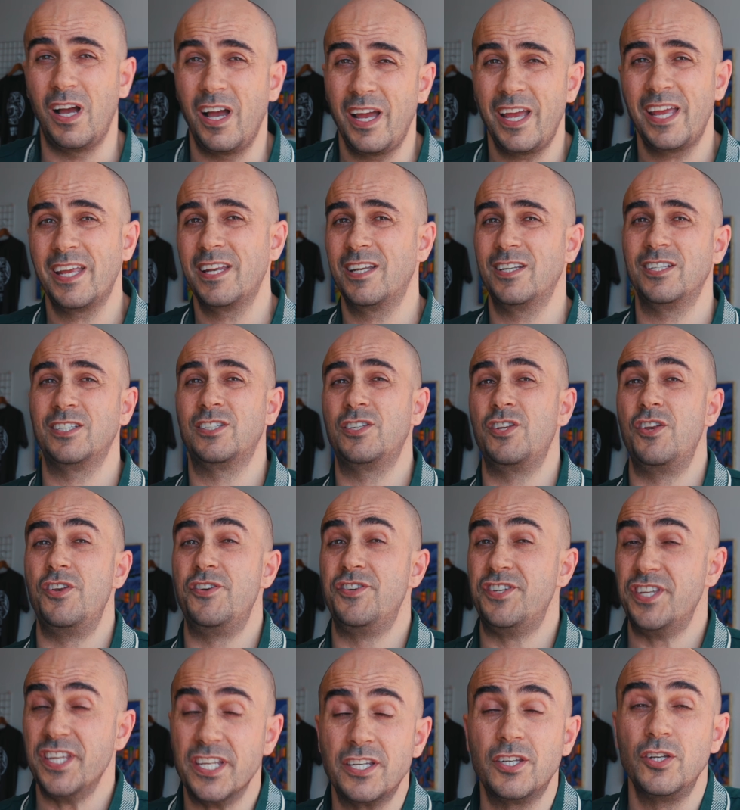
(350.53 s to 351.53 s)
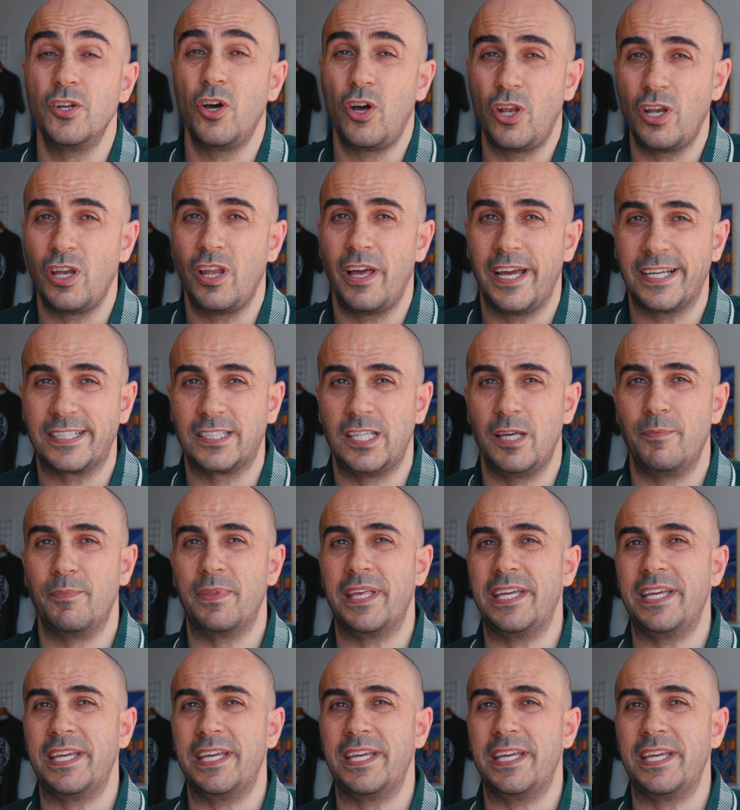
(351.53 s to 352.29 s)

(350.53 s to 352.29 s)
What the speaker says: I just did not like them.